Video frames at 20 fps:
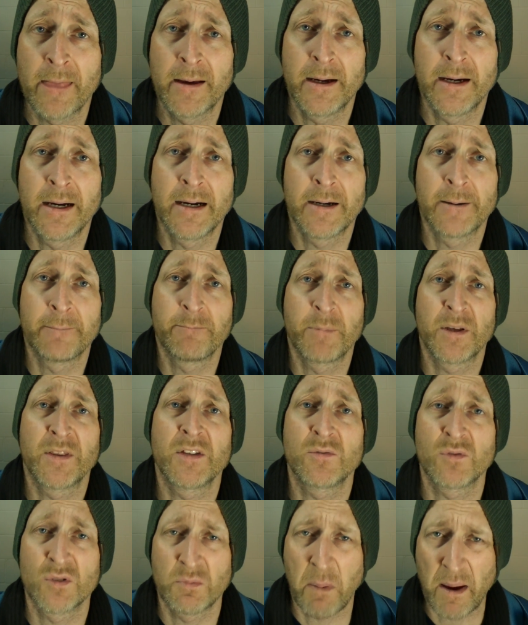But
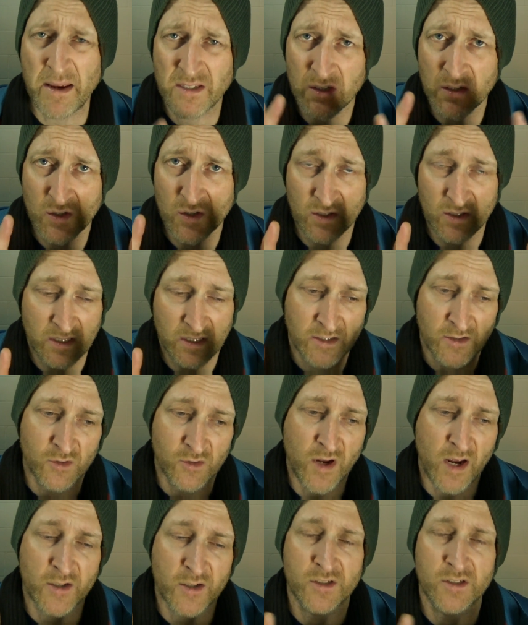this was basically just an
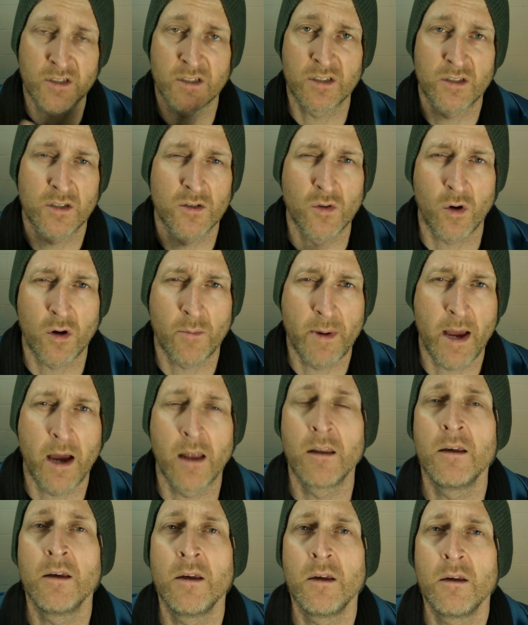introduction just to talk
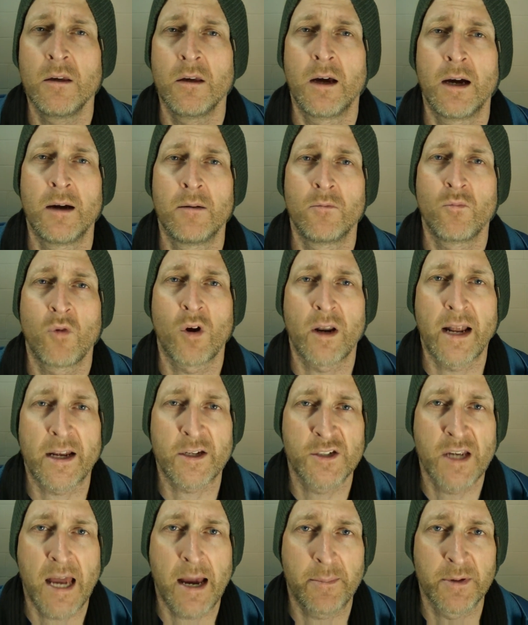about what had
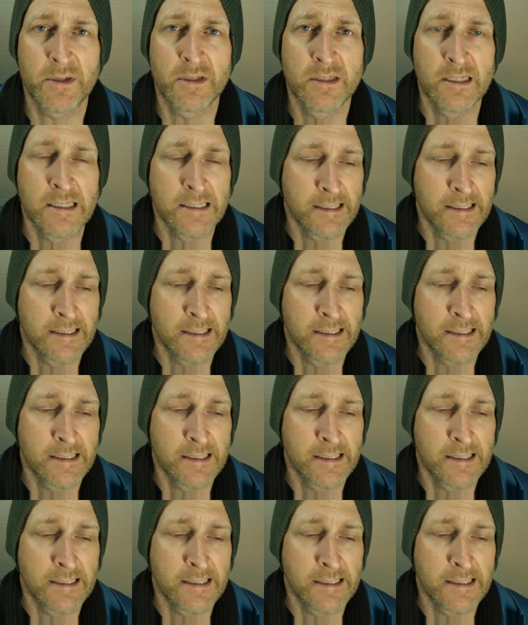actually happened.